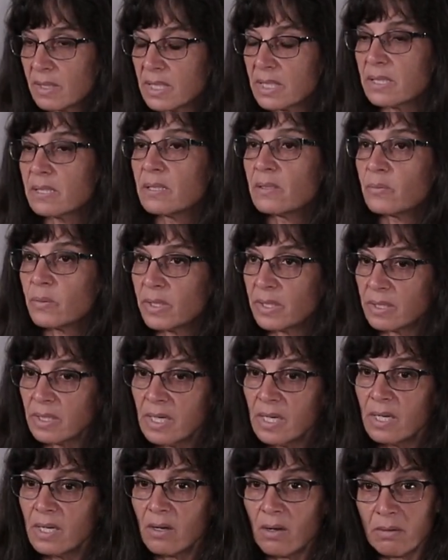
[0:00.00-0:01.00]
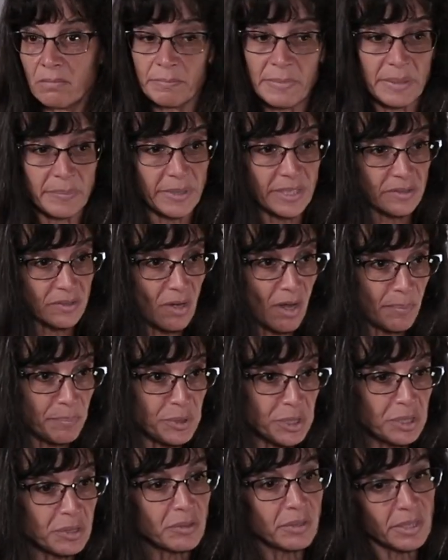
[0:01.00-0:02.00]
And this is what maybe is
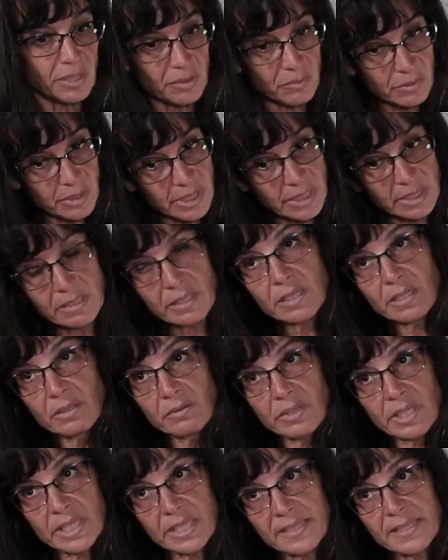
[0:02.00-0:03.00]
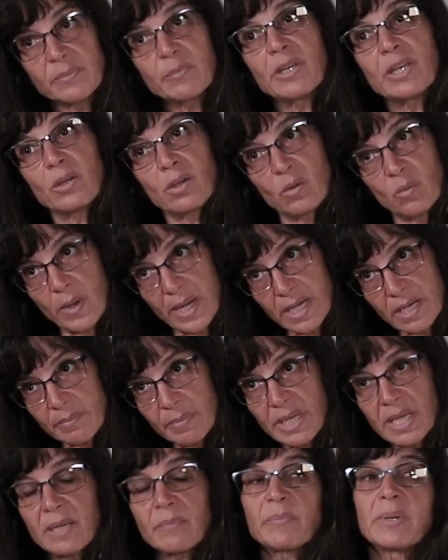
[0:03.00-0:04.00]
optional. You don't need to do this, but you could wait a
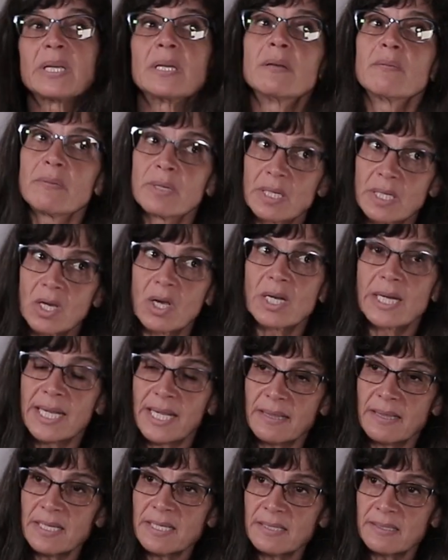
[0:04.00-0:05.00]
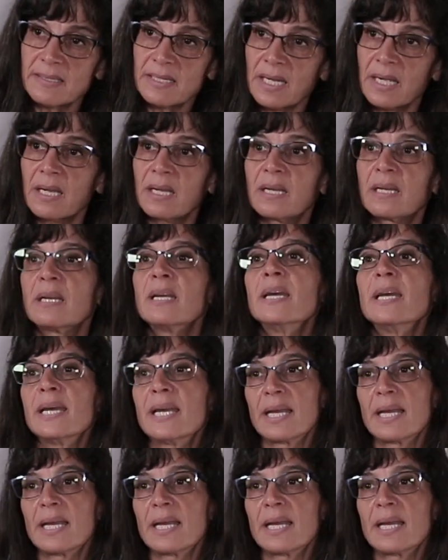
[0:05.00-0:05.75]
bit, but you really got to get this done.